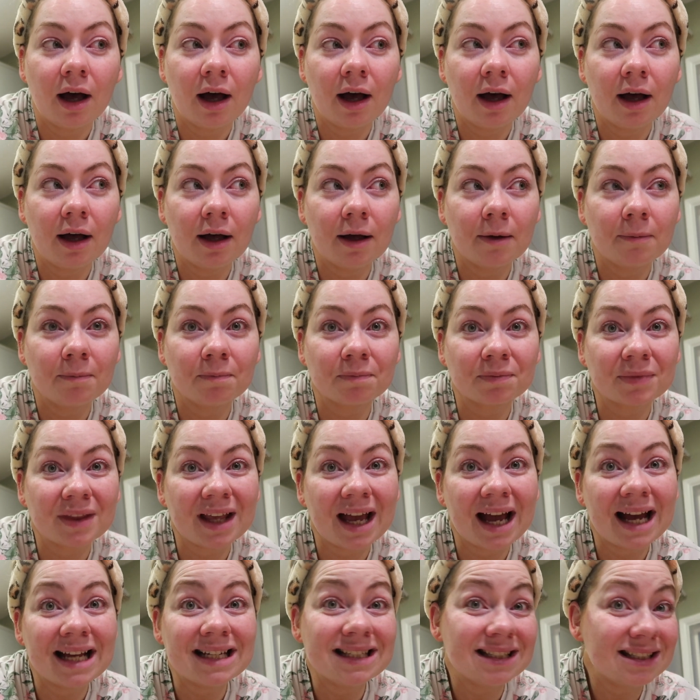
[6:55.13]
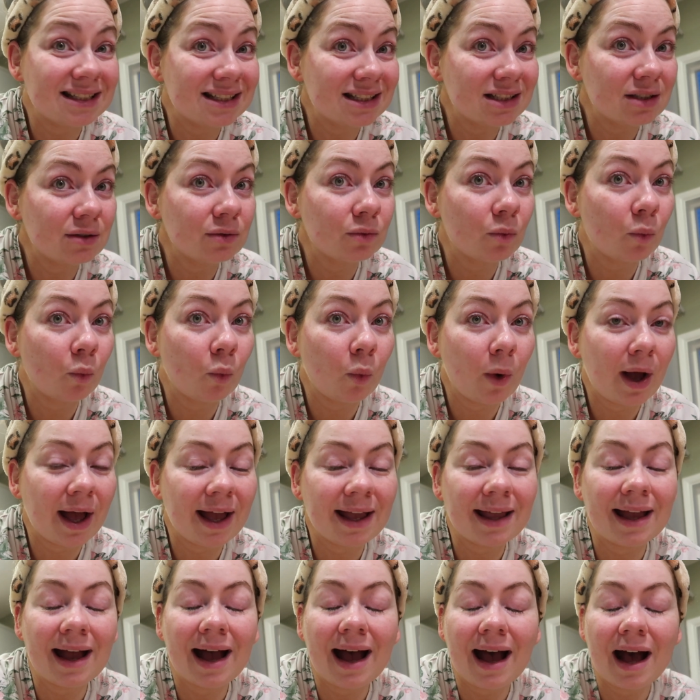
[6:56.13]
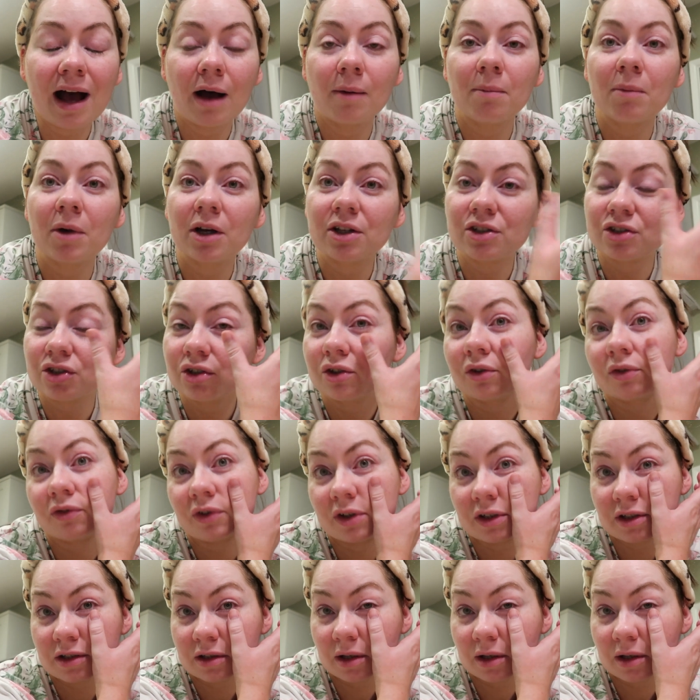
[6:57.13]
I didn't weigh out my stuffing,